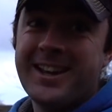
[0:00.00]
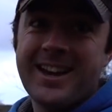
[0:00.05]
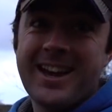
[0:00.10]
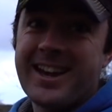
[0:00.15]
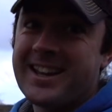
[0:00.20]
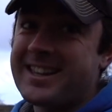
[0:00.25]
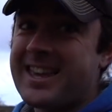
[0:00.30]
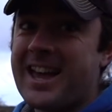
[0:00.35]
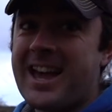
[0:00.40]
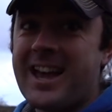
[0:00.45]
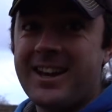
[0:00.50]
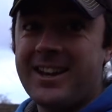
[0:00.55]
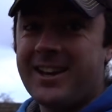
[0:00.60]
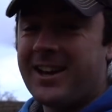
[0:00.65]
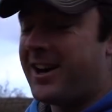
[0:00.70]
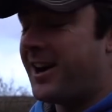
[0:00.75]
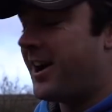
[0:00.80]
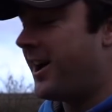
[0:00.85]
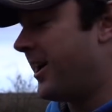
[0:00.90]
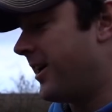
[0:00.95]
again,
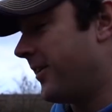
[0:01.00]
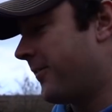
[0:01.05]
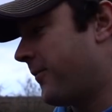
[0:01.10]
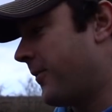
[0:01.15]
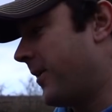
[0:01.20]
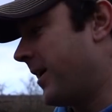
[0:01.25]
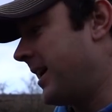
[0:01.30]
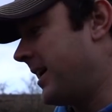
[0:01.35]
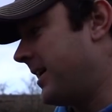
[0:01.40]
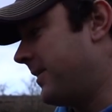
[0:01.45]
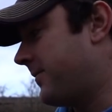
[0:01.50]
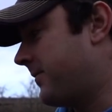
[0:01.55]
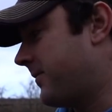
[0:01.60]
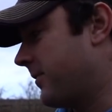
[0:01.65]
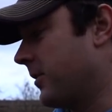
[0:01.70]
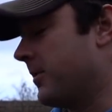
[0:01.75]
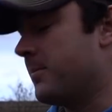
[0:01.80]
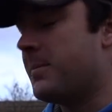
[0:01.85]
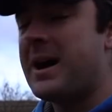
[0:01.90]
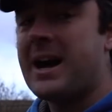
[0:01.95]
halfway
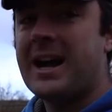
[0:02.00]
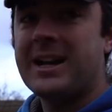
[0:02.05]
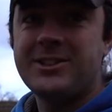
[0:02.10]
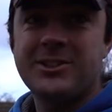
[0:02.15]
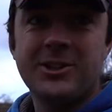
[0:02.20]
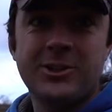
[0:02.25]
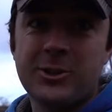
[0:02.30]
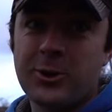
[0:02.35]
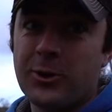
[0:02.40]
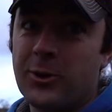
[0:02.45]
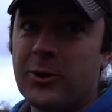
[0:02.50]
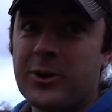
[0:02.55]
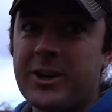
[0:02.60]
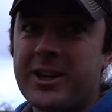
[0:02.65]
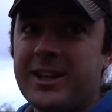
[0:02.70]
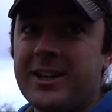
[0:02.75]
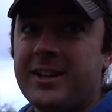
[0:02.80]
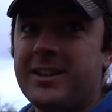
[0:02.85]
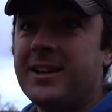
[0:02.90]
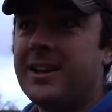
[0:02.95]
for a match, you're
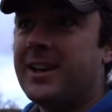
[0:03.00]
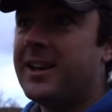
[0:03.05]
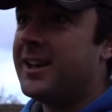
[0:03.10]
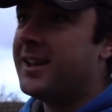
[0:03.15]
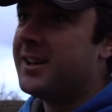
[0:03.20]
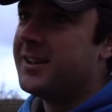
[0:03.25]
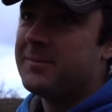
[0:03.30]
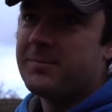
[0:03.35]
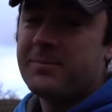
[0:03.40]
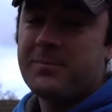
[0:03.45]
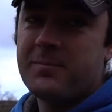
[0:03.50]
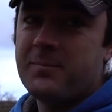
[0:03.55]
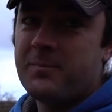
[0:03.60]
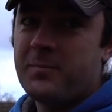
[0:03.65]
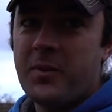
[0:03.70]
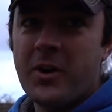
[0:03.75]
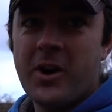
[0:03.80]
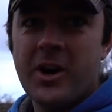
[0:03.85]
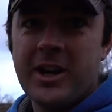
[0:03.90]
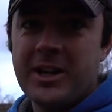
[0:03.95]
talking
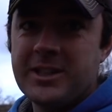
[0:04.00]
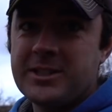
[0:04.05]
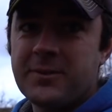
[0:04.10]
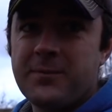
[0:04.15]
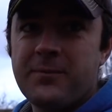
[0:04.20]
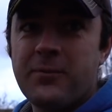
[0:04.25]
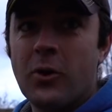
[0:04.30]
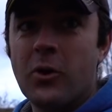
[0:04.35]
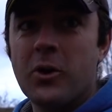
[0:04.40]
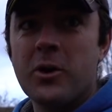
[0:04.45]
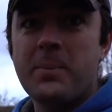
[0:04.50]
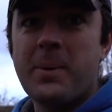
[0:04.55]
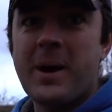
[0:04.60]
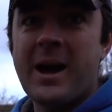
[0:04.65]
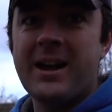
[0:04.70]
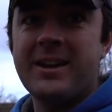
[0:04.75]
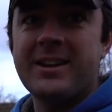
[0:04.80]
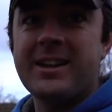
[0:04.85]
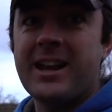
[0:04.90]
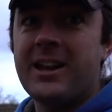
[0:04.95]
30 to 40
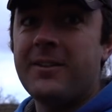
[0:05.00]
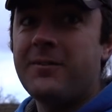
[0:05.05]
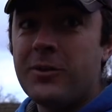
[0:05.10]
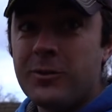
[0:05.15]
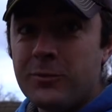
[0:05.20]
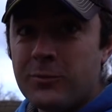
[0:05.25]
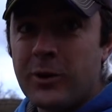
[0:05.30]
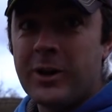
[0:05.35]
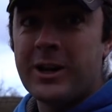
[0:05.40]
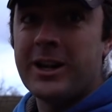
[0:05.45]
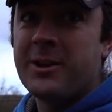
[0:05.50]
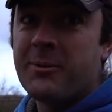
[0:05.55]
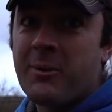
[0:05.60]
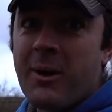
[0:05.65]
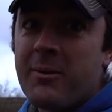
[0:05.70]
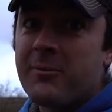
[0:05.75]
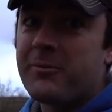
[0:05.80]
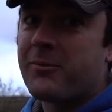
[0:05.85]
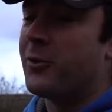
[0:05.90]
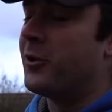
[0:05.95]
pound again if you really
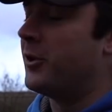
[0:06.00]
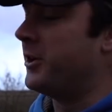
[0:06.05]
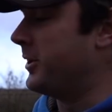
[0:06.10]
went for it